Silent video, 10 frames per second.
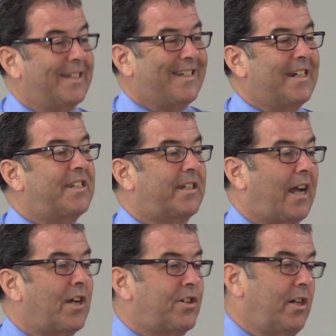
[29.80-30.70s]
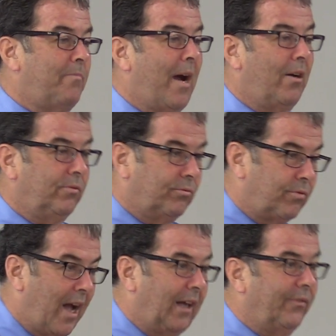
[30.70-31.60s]
discussion about
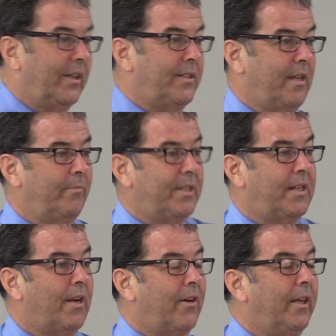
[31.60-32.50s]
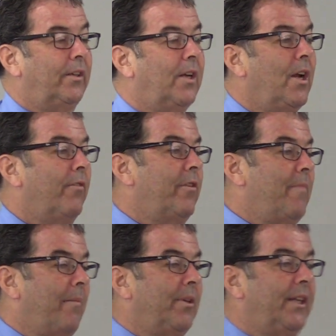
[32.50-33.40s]
relevance and material?
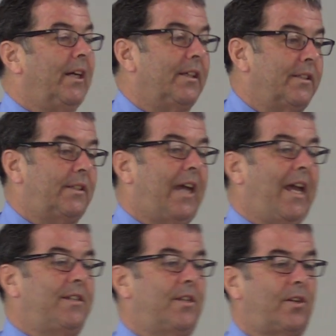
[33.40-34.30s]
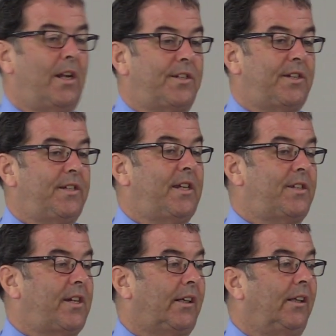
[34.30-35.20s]
Remember the cases on
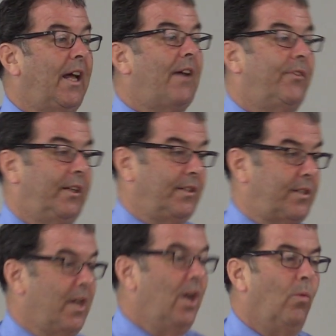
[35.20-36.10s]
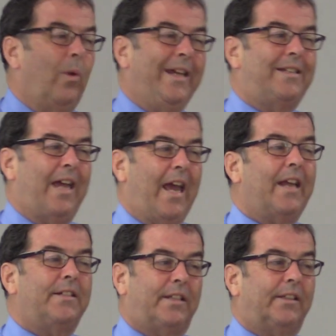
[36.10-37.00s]
statistical evidence. We
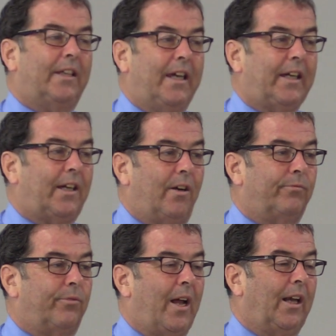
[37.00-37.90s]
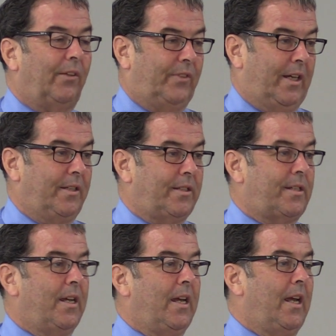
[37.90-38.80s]
tend to think of
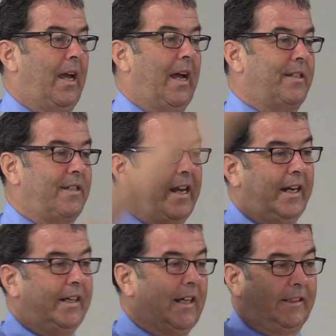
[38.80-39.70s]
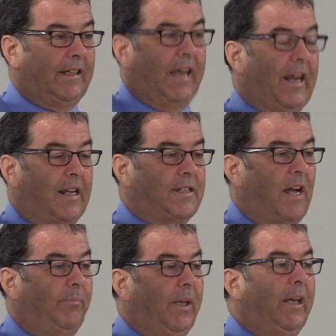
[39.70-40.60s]
relevance as needing to get us
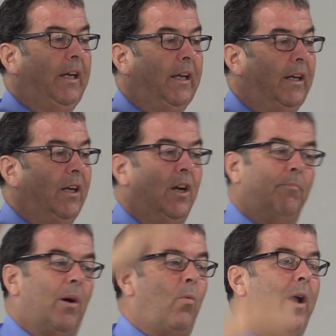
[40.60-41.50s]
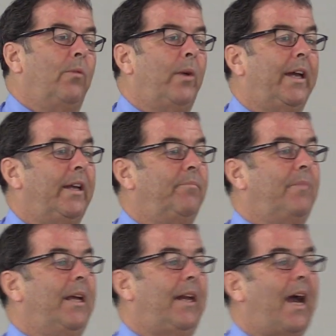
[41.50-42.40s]
up here, but when we
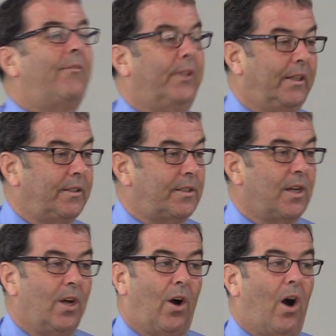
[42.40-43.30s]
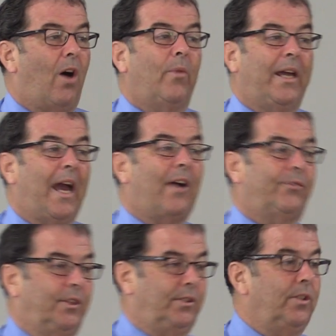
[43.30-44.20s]
admit evidence, all we
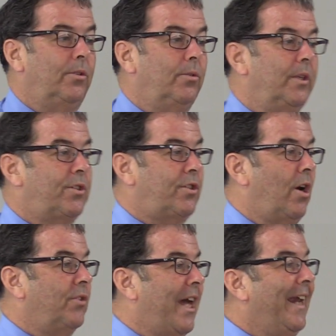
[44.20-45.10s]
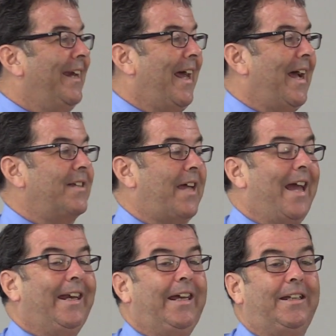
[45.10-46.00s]
have to do is show that it has
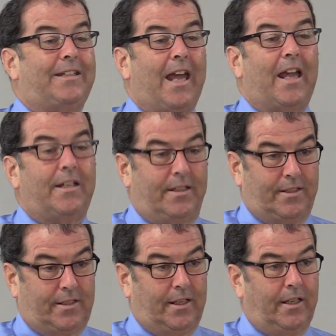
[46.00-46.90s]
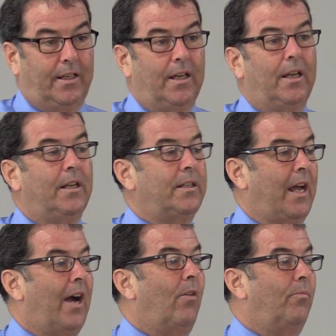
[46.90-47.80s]
any tendency to
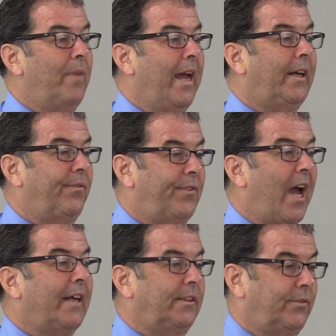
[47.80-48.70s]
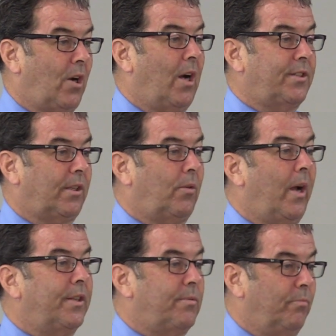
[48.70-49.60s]
help make a fact of
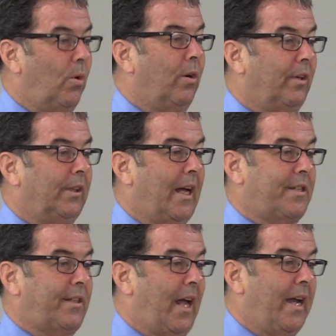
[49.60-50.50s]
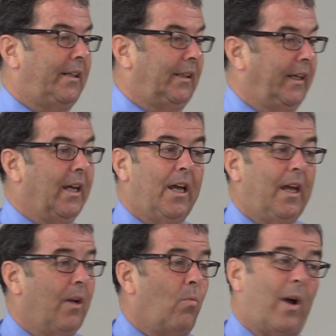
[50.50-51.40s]
consequence more or less likely.
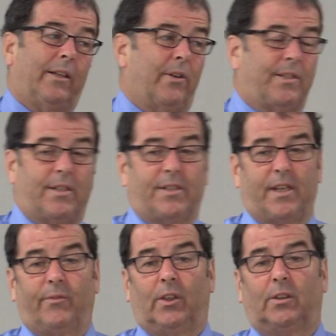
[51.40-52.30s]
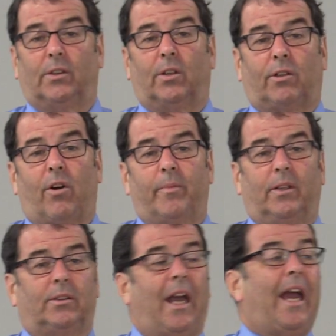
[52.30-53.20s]
Whether it's a civil or
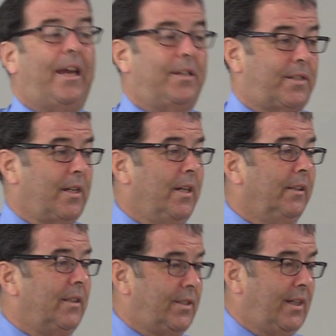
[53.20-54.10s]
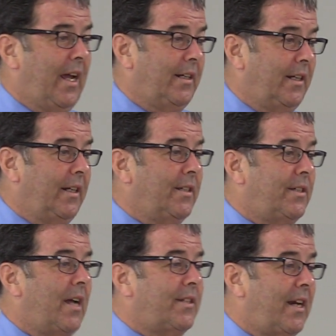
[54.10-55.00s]
criminal case, the standard is,
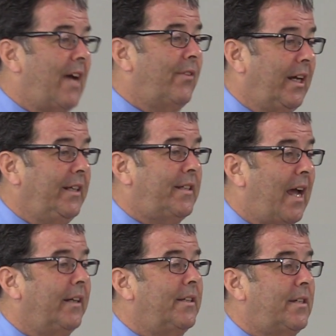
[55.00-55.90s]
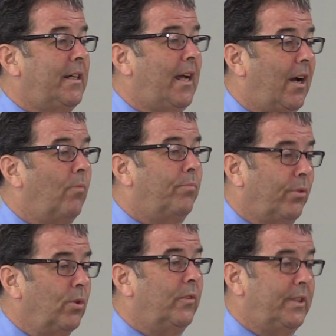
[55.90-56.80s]
does it have any tendency to help
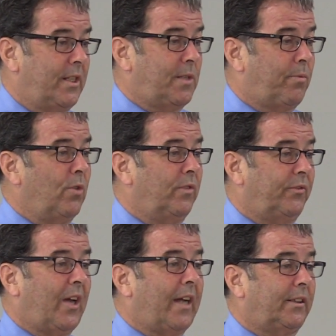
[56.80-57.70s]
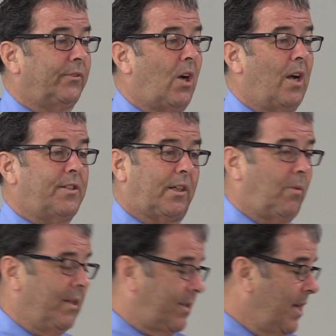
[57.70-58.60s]
prove or disprove a fact of
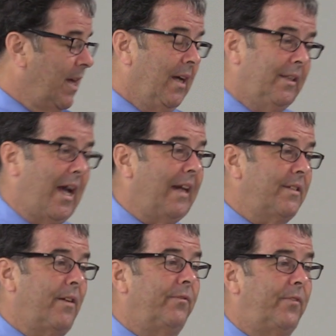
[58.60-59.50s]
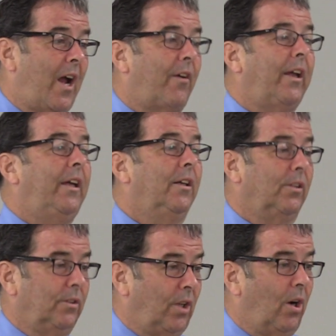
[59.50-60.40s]
consequence? That is a very
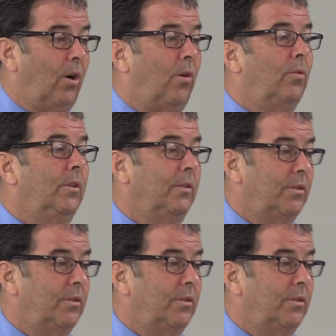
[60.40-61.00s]
low